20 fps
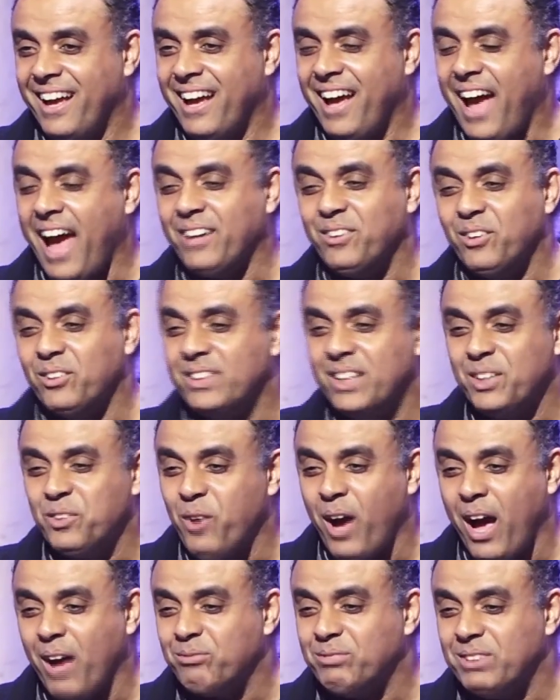I don't think you
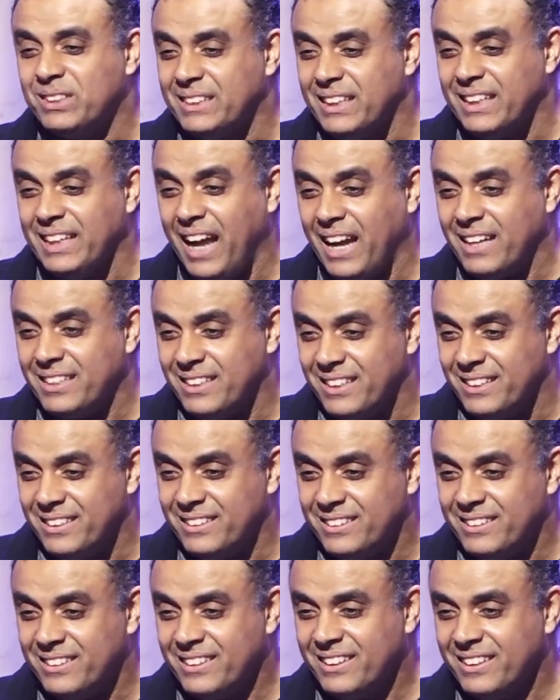have this in London
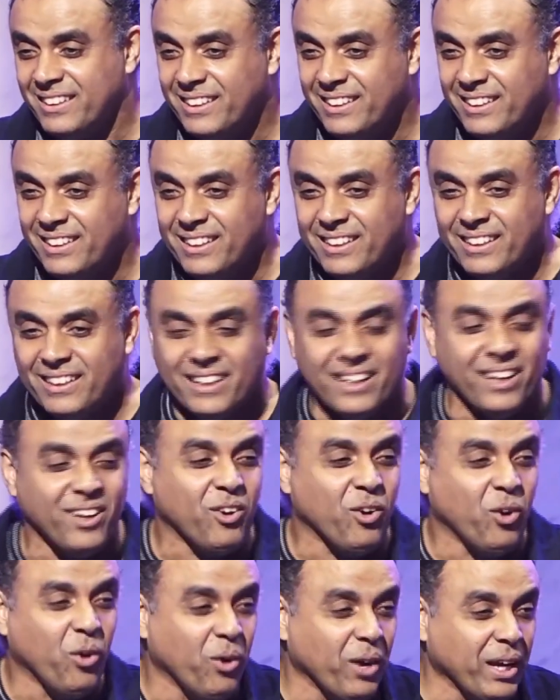
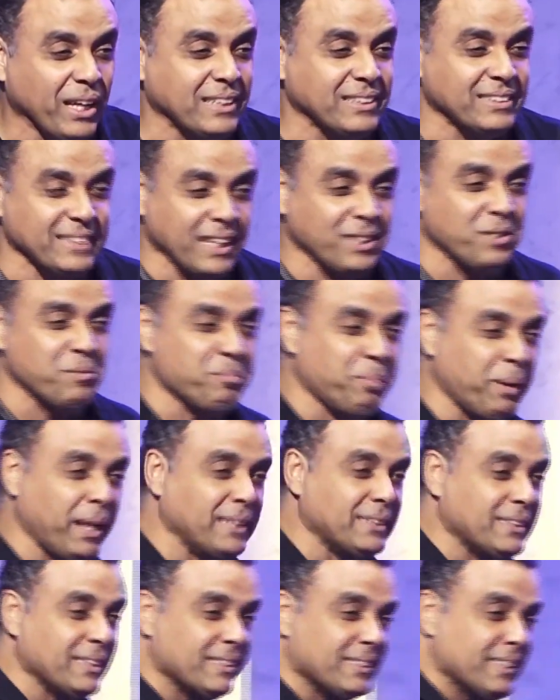or in certain
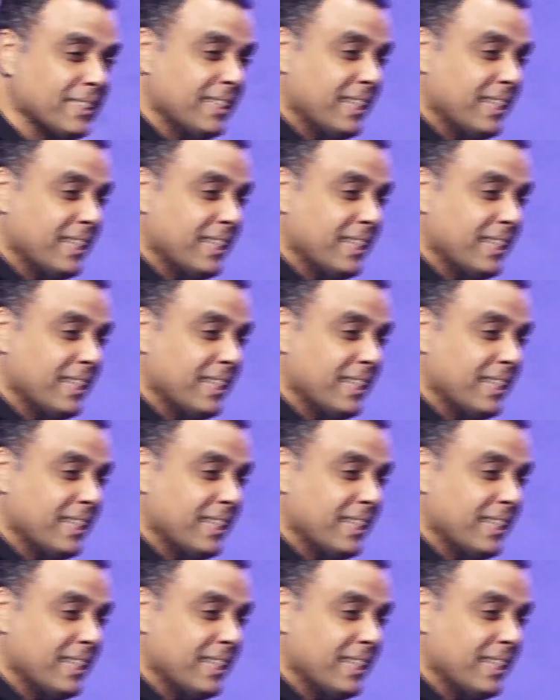places.